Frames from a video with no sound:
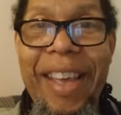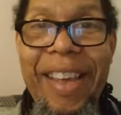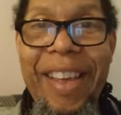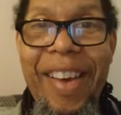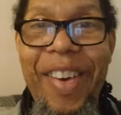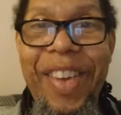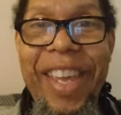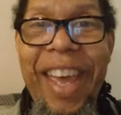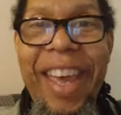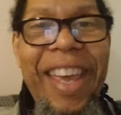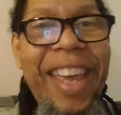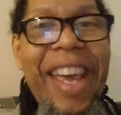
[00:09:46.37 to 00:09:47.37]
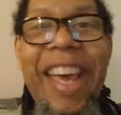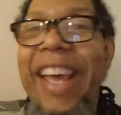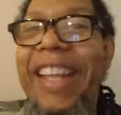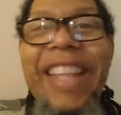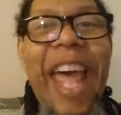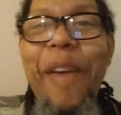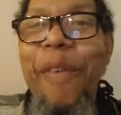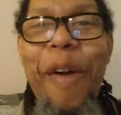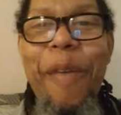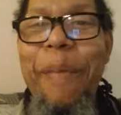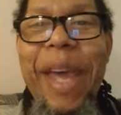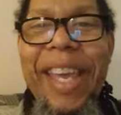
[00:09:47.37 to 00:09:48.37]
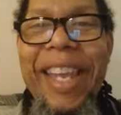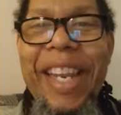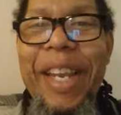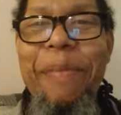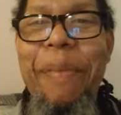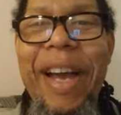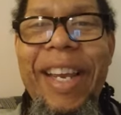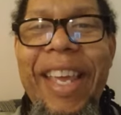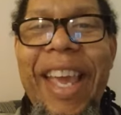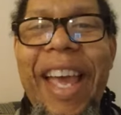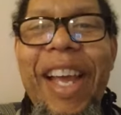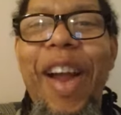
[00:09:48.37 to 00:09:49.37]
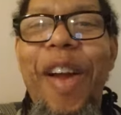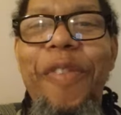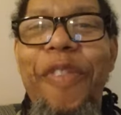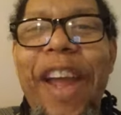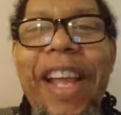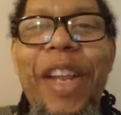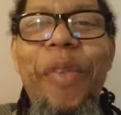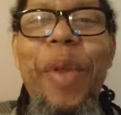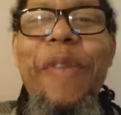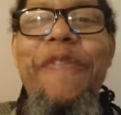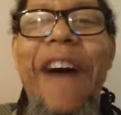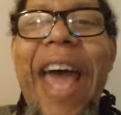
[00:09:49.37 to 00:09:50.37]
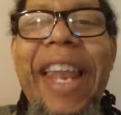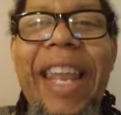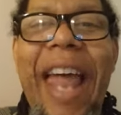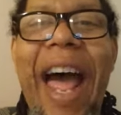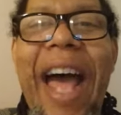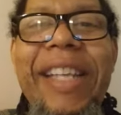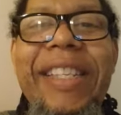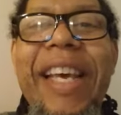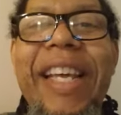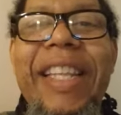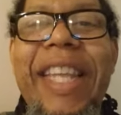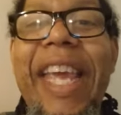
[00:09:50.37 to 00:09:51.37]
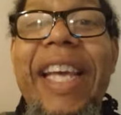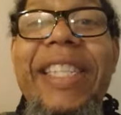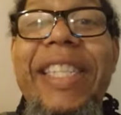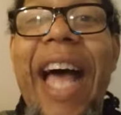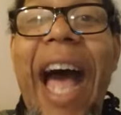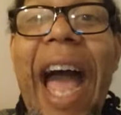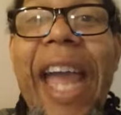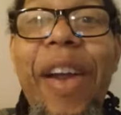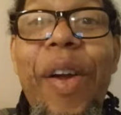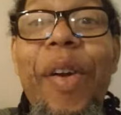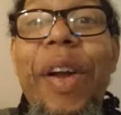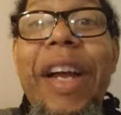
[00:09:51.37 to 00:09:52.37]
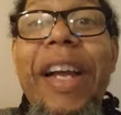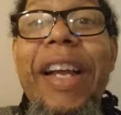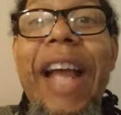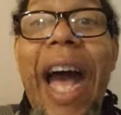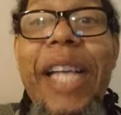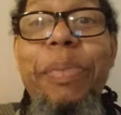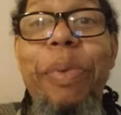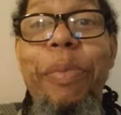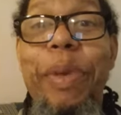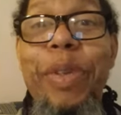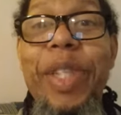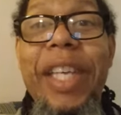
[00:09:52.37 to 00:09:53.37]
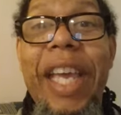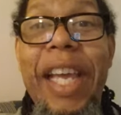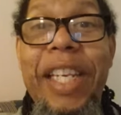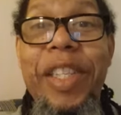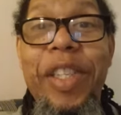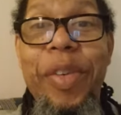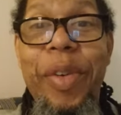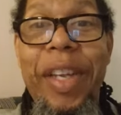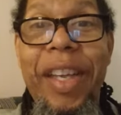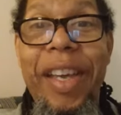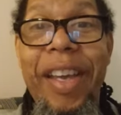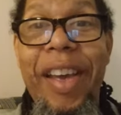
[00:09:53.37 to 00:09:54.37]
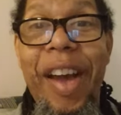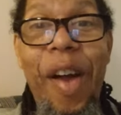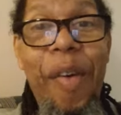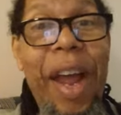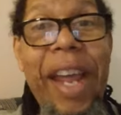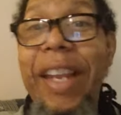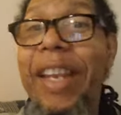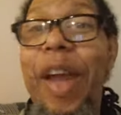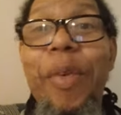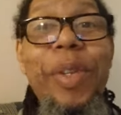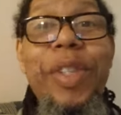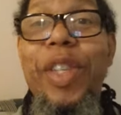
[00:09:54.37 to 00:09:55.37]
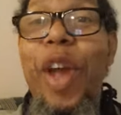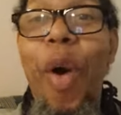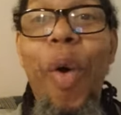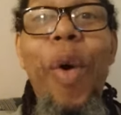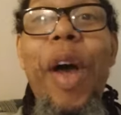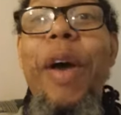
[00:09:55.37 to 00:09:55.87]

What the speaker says: Okay, they weren't making any money, and Kirk Franklin revitalized the entire gospel music industry. All right, there was no